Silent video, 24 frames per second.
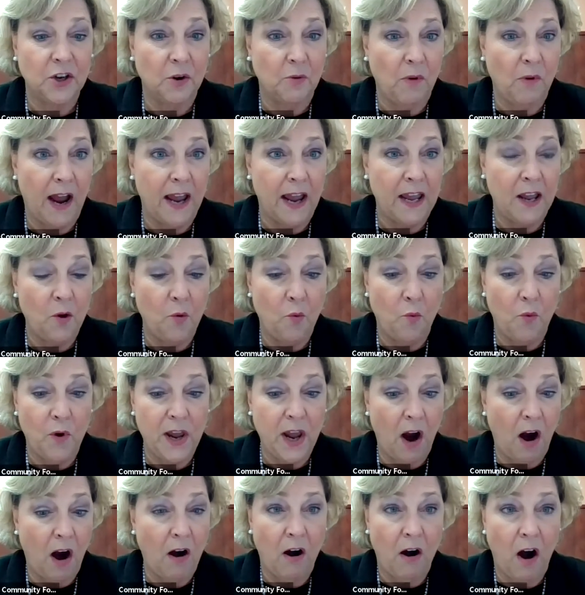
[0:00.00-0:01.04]
you're right,
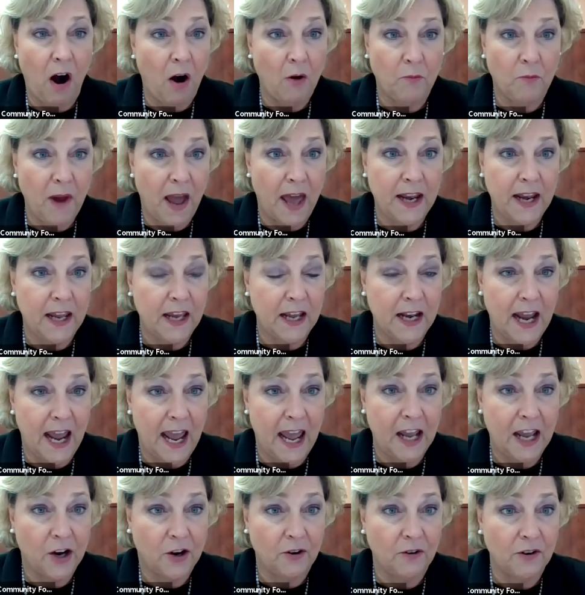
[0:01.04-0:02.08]
we are already an
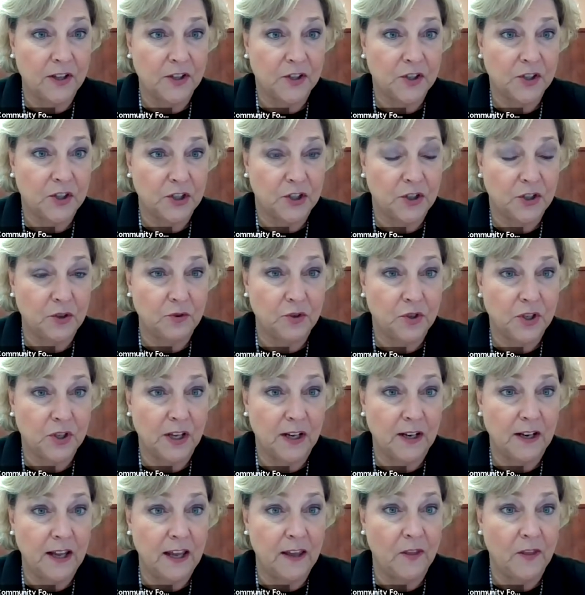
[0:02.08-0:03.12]
anchor institution
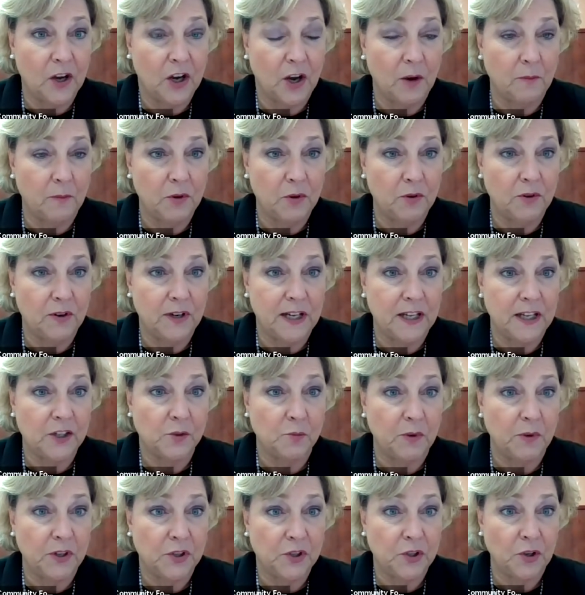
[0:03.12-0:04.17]
in the communities
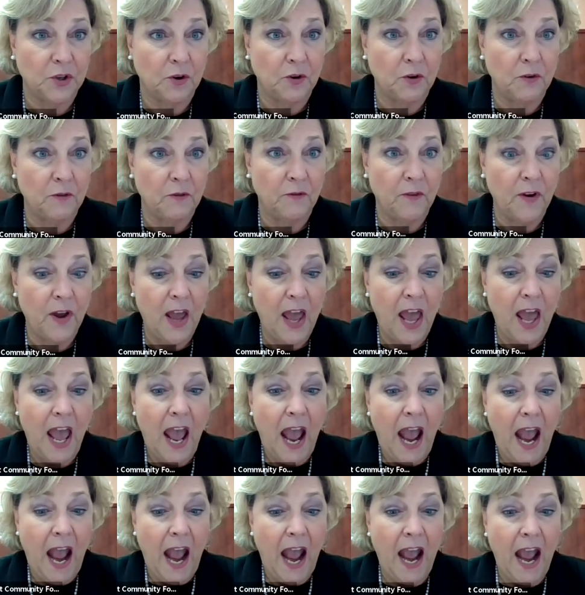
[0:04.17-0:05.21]
we serve.
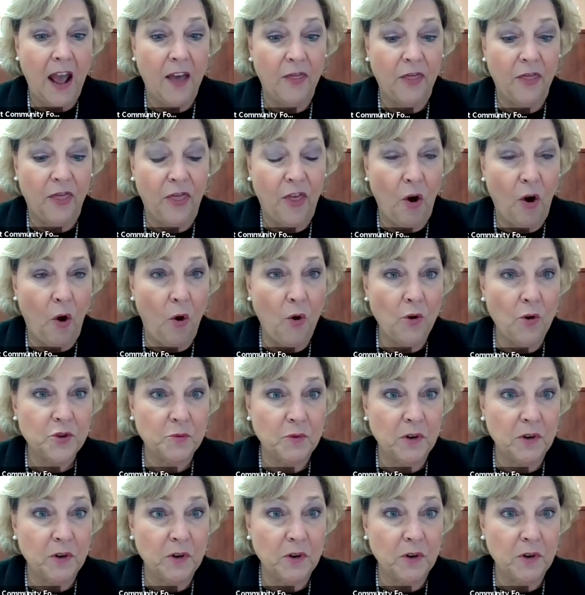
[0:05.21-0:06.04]
And those